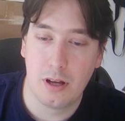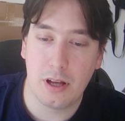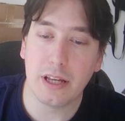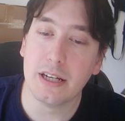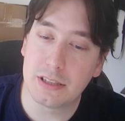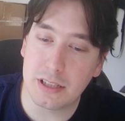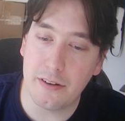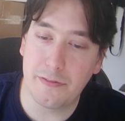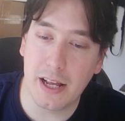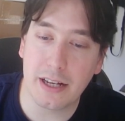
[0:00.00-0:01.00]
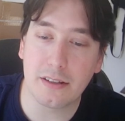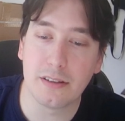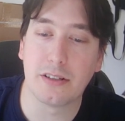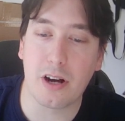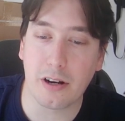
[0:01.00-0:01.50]
Is stuff like
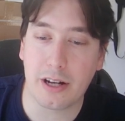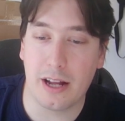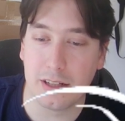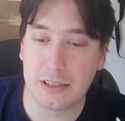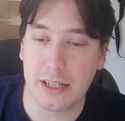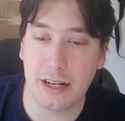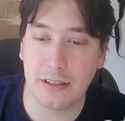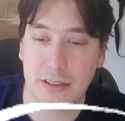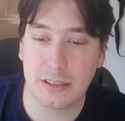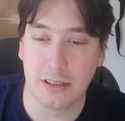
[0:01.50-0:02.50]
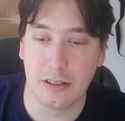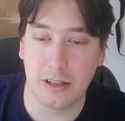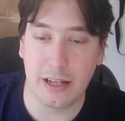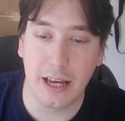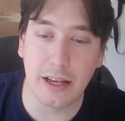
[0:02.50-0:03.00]
the Dark Elisant
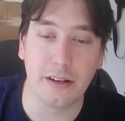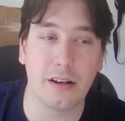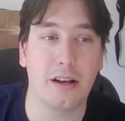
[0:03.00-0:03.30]
still in?